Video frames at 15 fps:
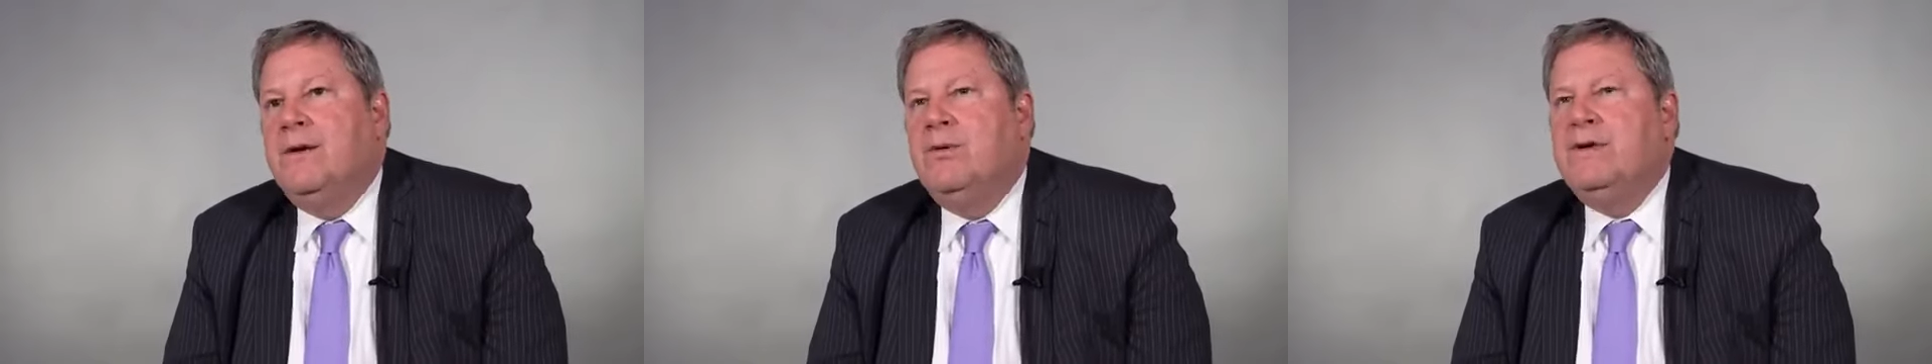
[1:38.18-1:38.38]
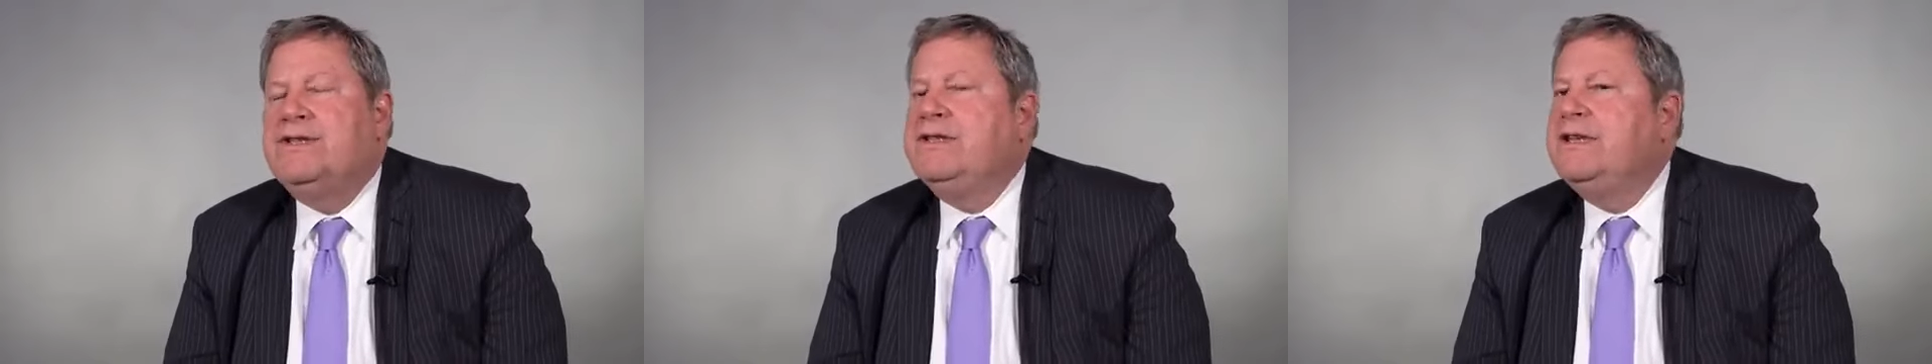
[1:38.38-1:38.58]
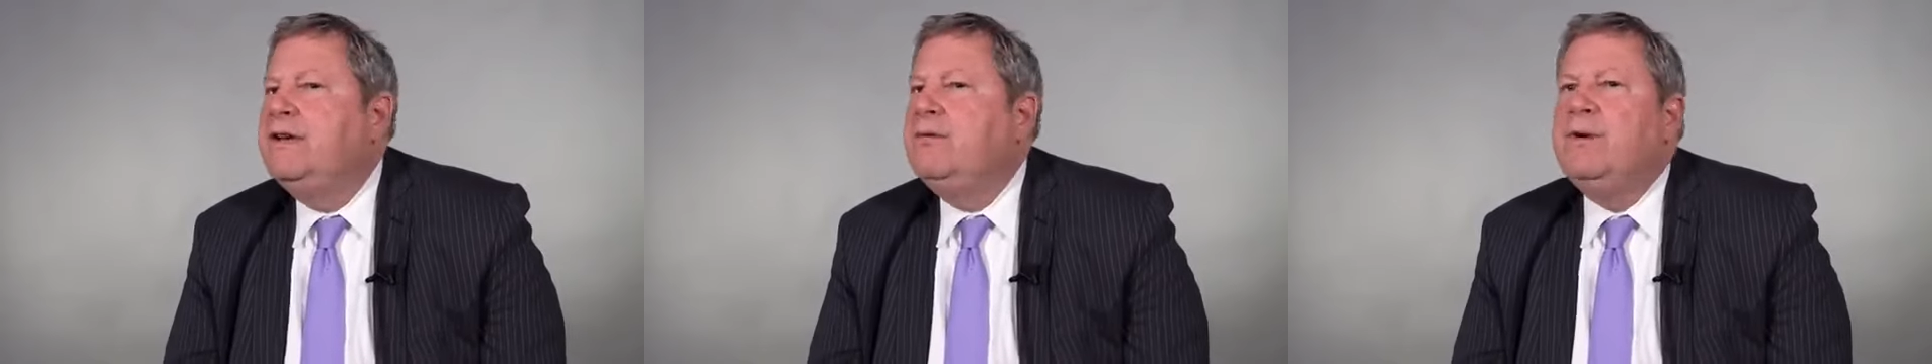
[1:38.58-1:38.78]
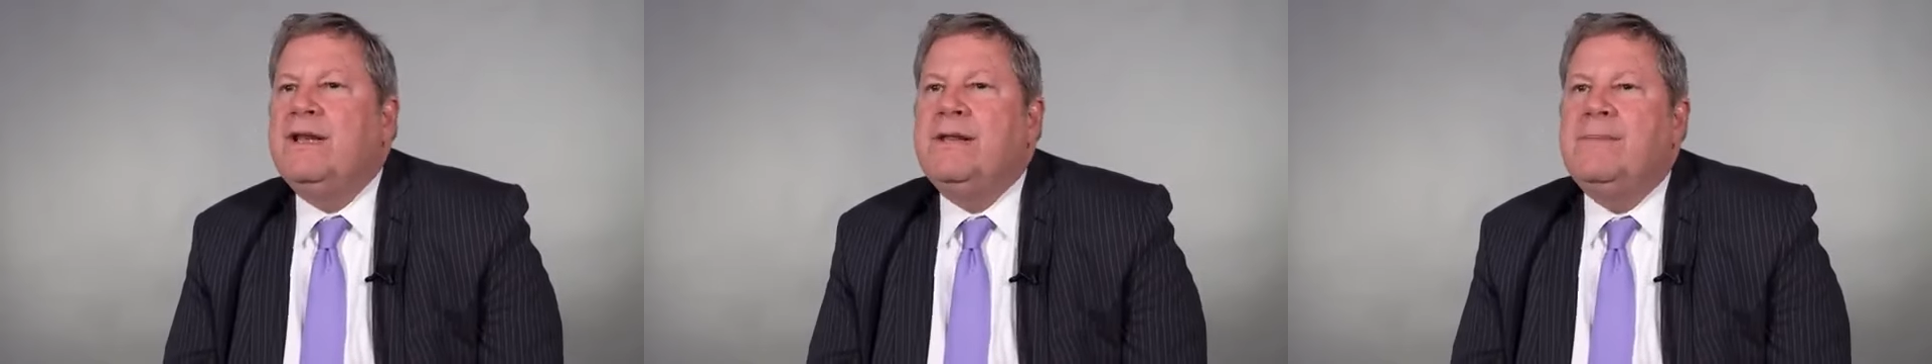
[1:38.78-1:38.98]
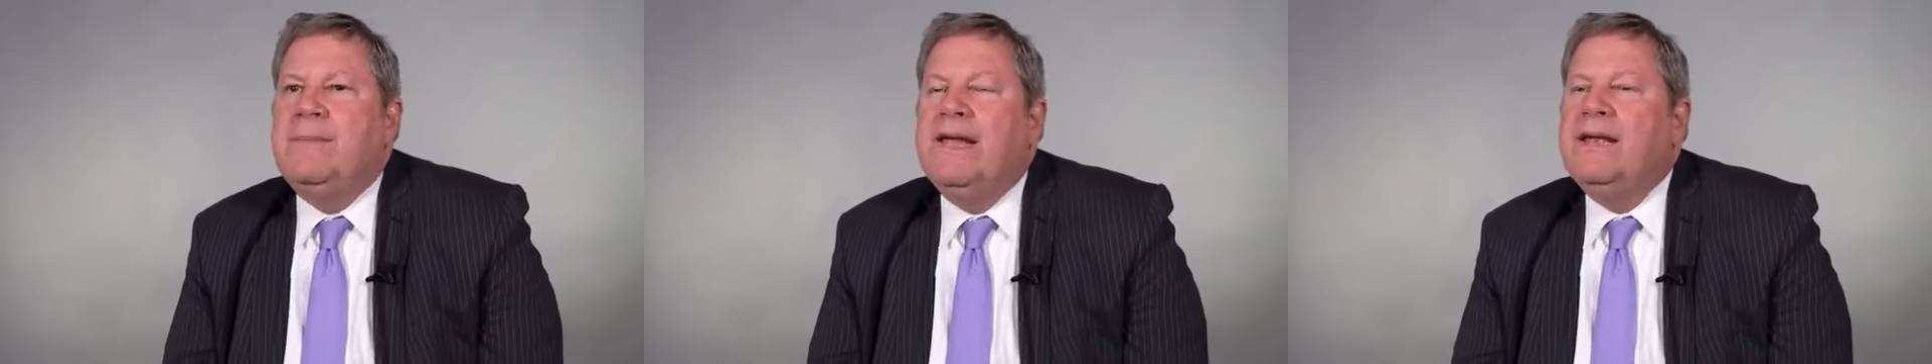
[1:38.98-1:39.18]
which didn't
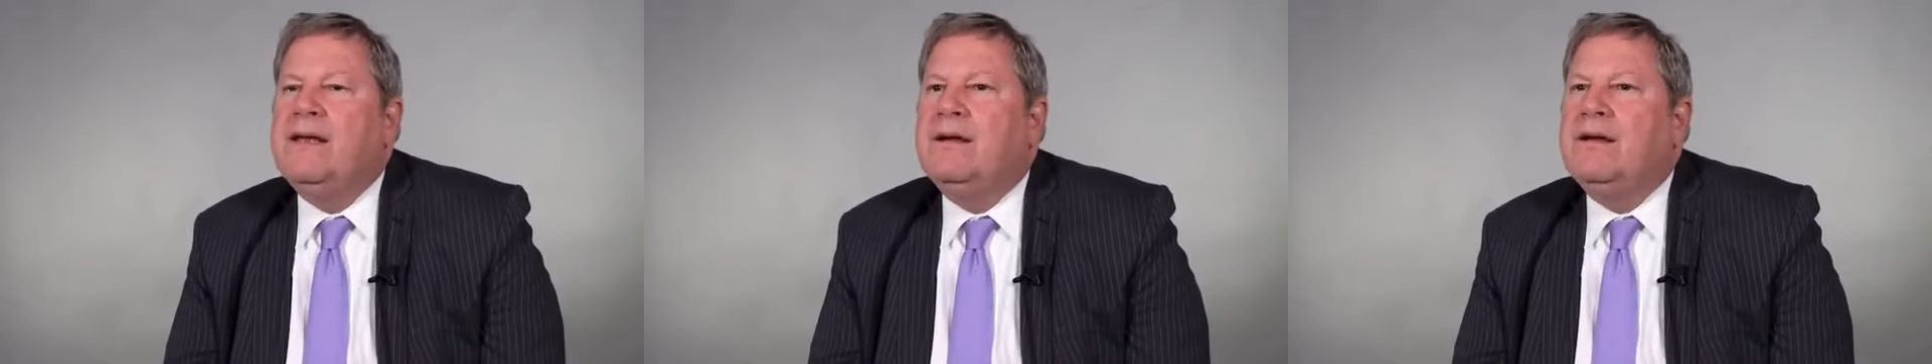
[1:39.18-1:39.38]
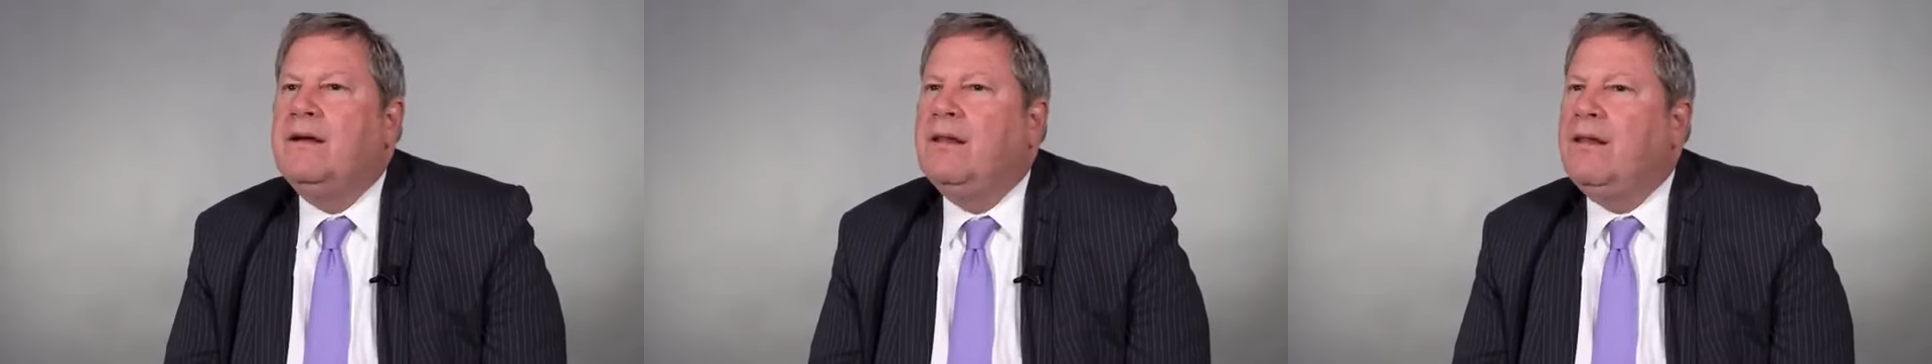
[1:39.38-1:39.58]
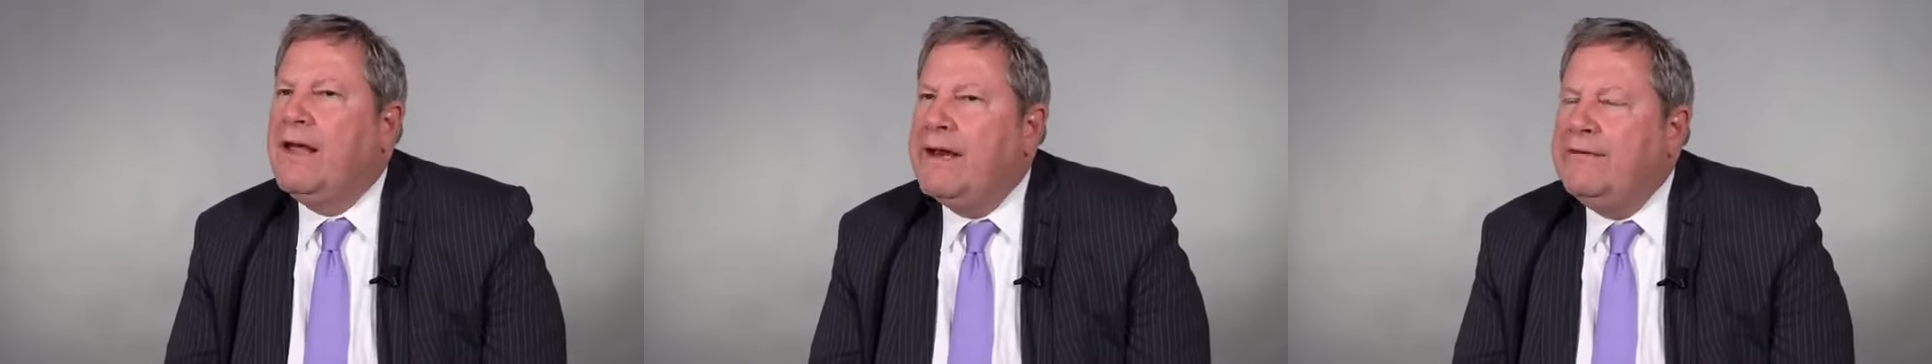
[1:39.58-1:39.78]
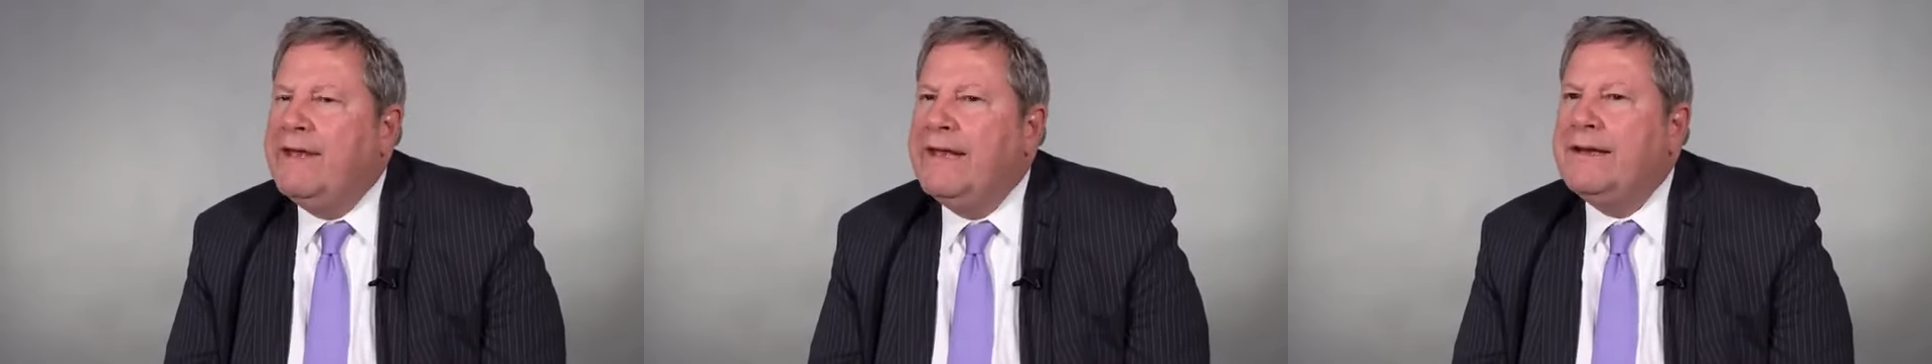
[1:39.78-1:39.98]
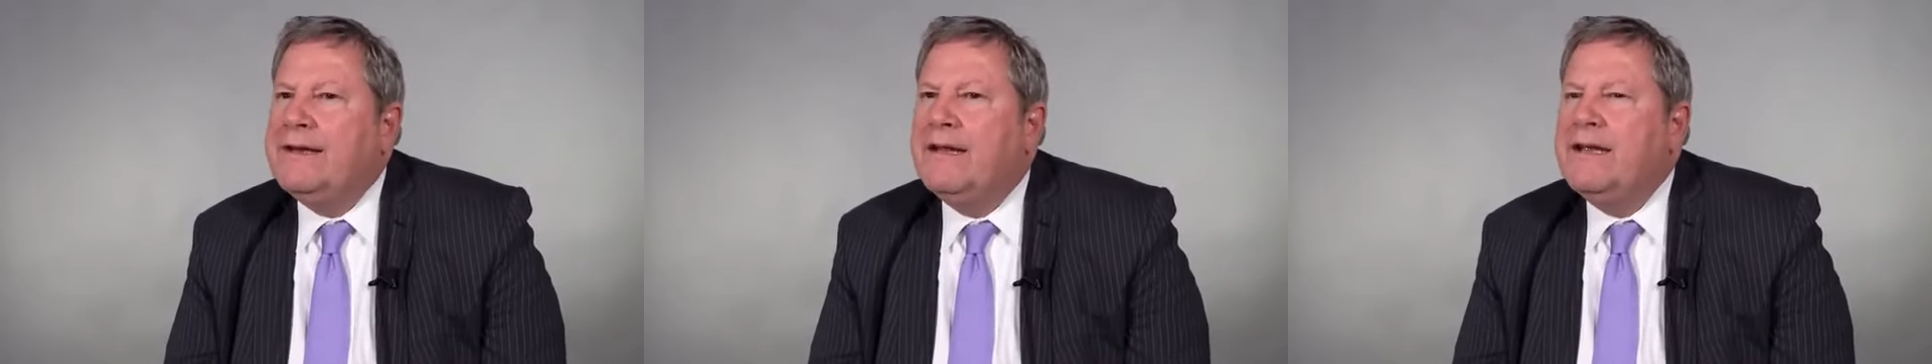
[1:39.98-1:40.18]
really make a lot of
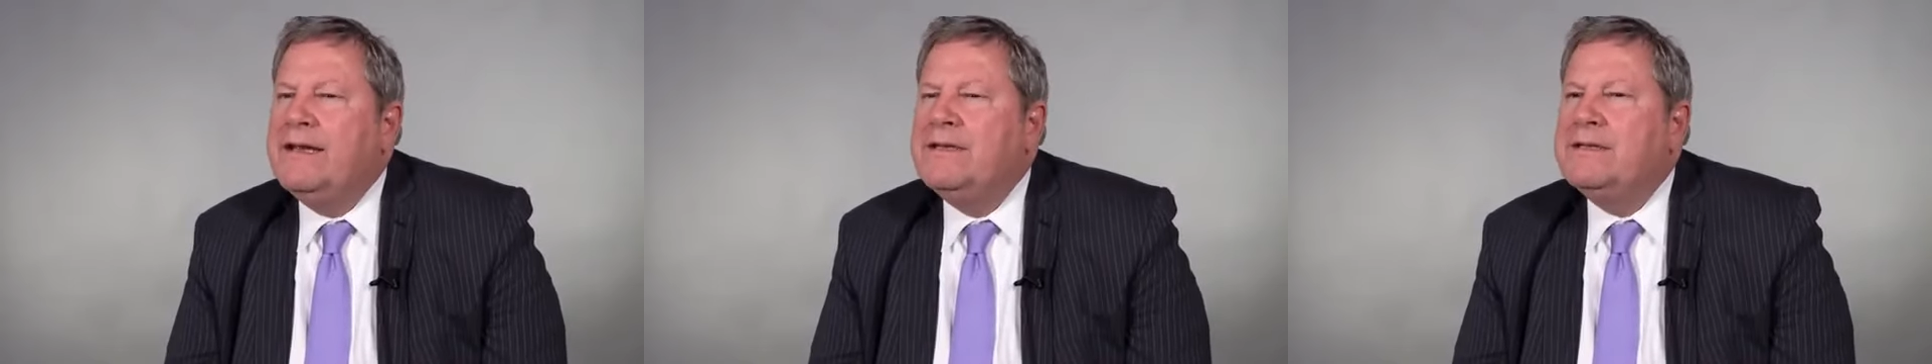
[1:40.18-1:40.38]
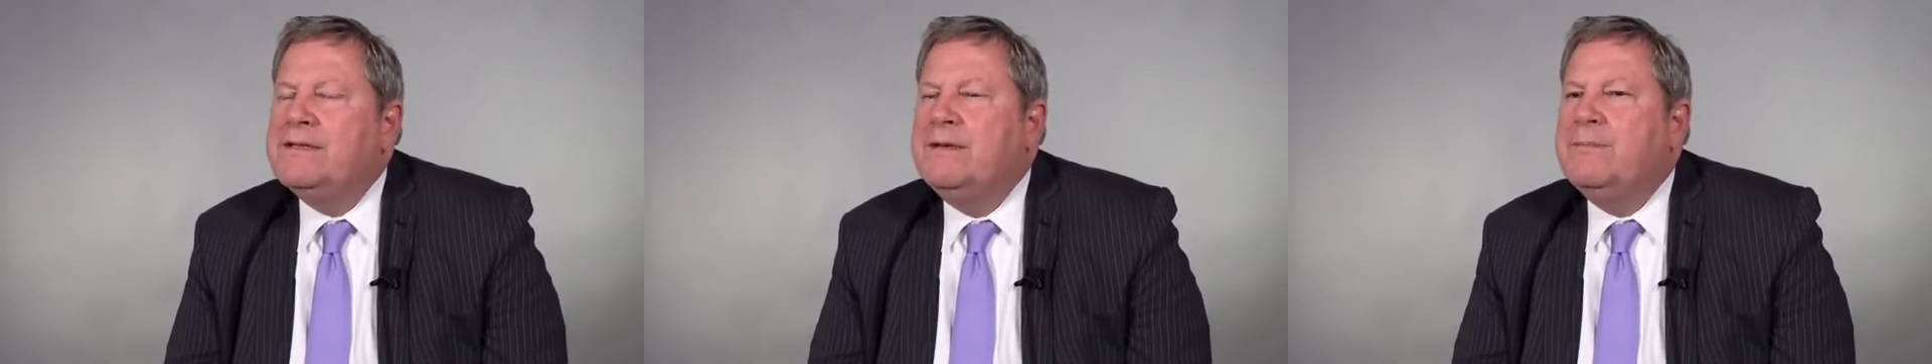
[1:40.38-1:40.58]
headlines,